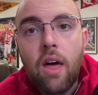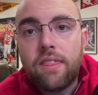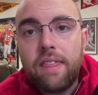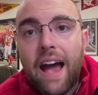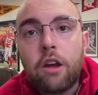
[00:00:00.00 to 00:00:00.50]

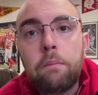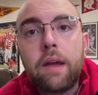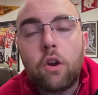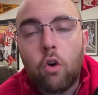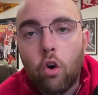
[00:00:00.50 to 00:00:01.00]
That could
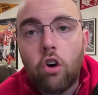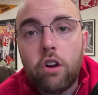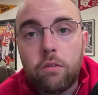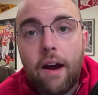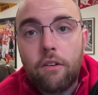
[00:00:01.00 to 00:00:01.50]
be an early
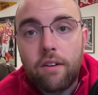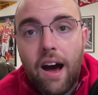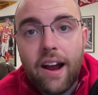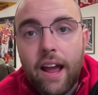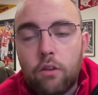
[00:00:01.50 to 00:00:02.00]
round
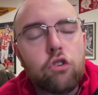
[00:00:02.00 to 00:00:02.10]
knockout.